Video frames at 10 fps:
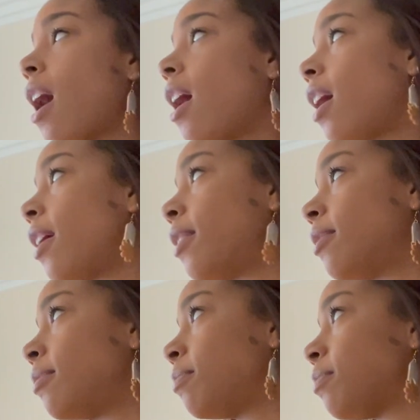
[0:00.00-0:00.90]

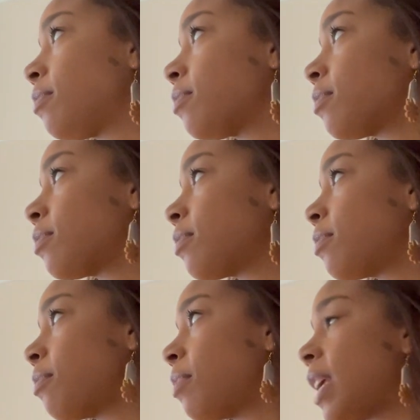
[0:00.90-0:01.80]

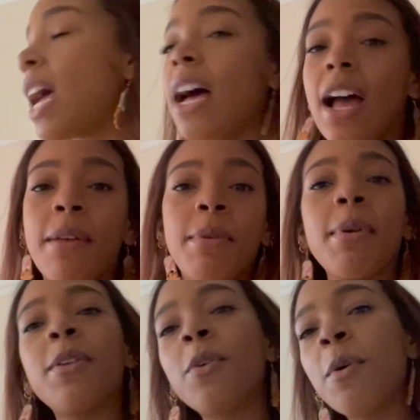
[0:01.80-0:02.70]
But yeah, I'm in
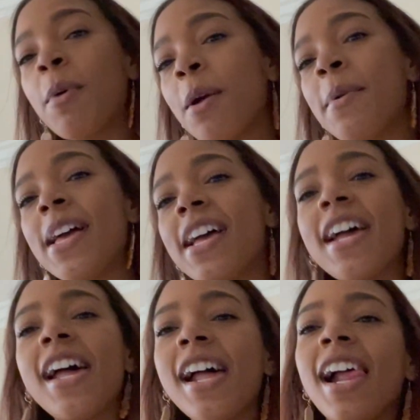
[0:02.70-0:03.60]
my new
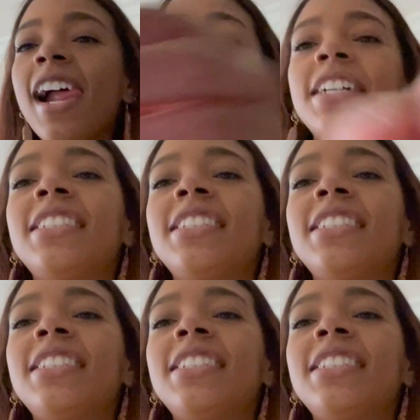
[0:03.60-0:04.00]
apartment.